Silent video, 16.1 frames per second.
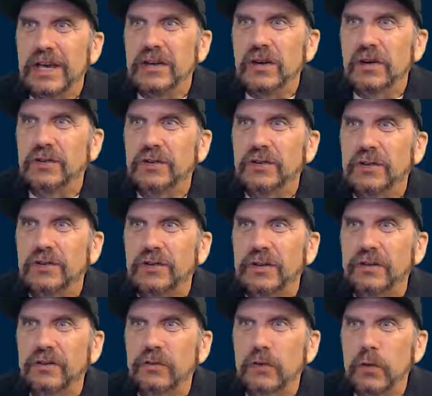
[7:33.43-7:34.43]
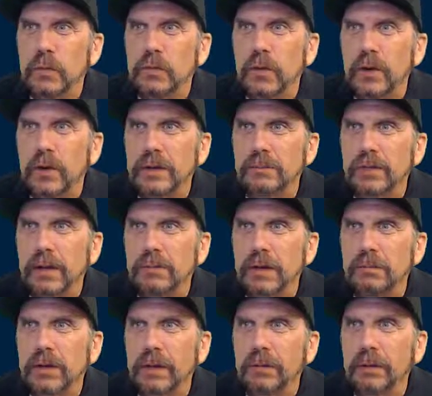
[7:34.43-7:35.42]
notice it's this 2 point blah, blah,
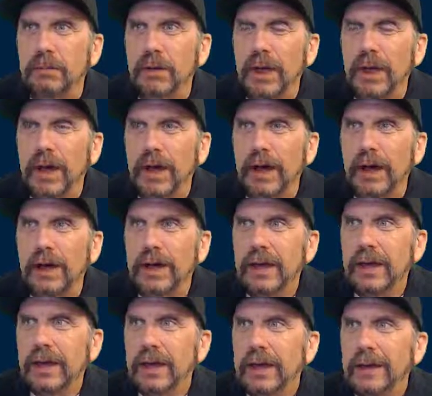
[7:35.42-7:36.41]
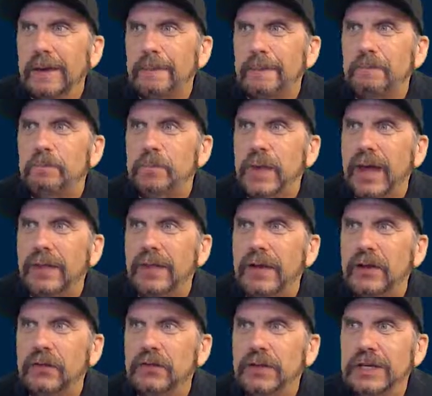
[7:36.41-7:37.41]
blah, blah, blah. And
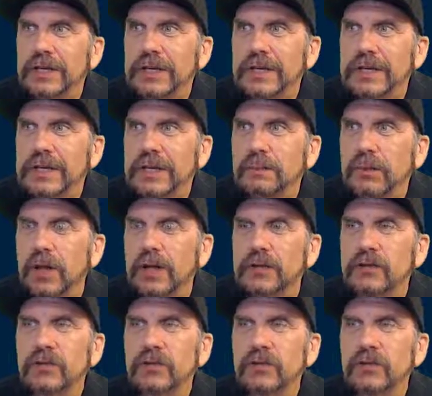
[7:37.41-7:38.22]
then it's e plus